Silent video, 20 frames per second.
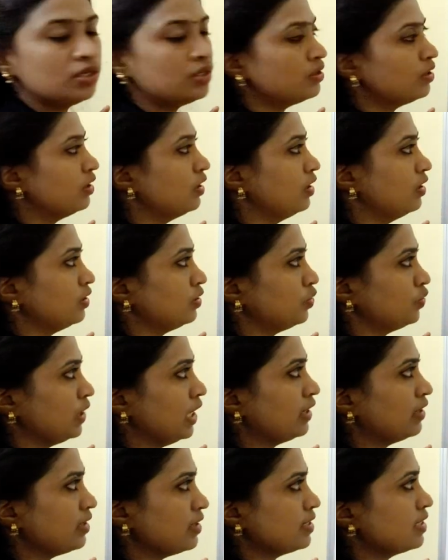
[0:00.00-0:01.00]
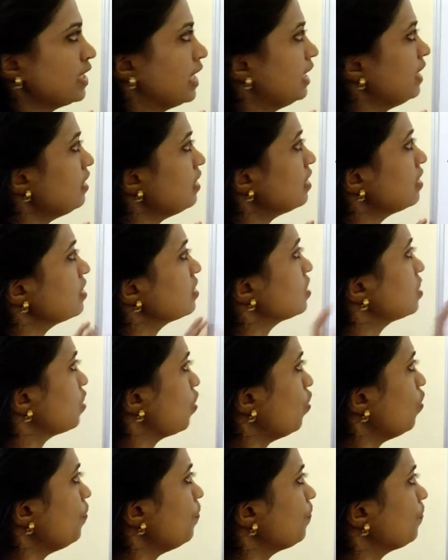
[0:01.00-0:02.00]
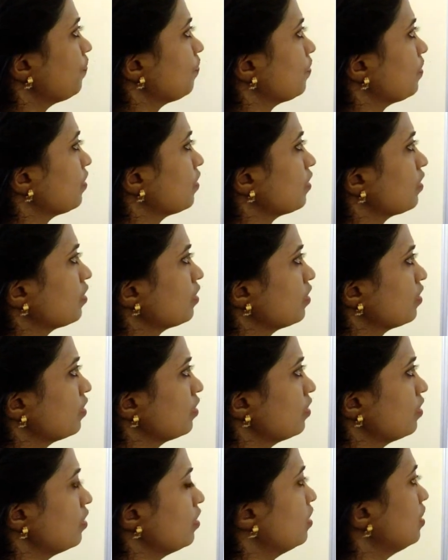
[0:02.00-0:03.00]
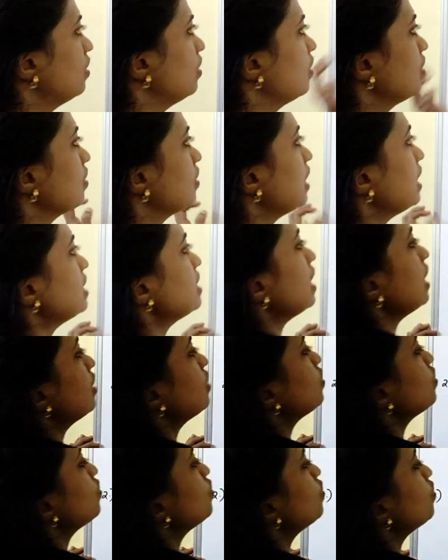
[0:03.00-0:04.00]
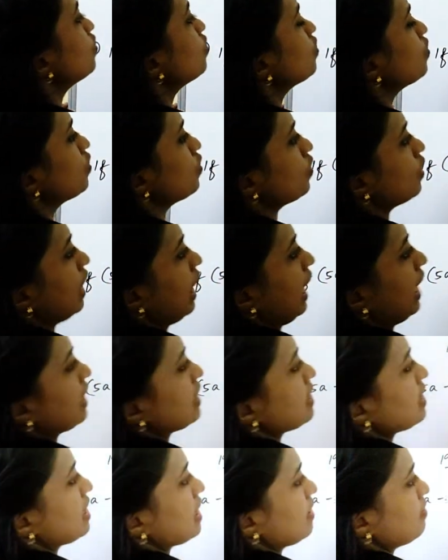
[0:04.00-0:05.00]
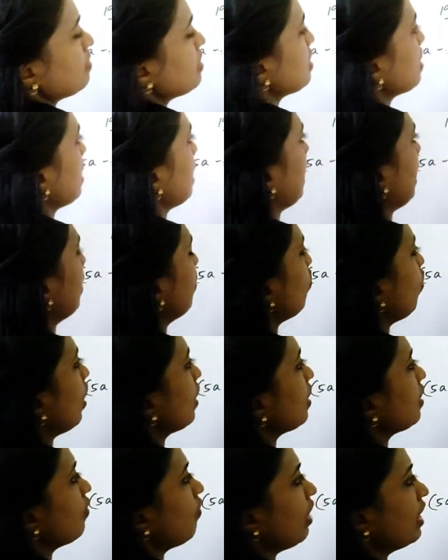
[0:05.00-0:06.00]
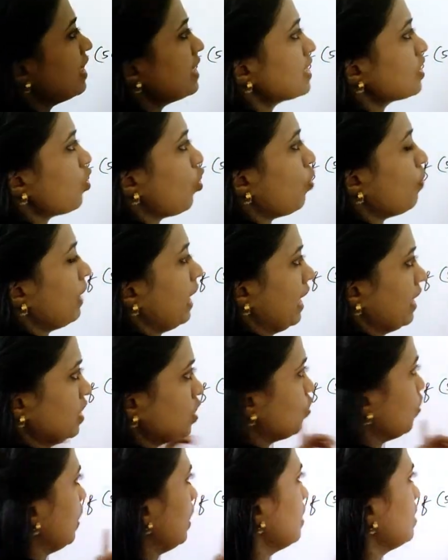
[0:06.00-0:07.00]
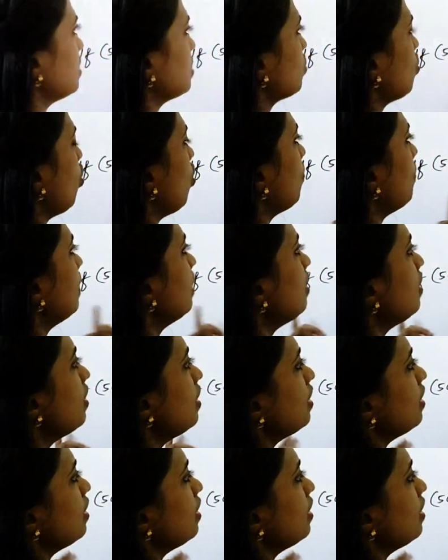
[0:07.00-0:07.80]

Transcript: the other side. So these are two x terms. Here what is common? X square is common,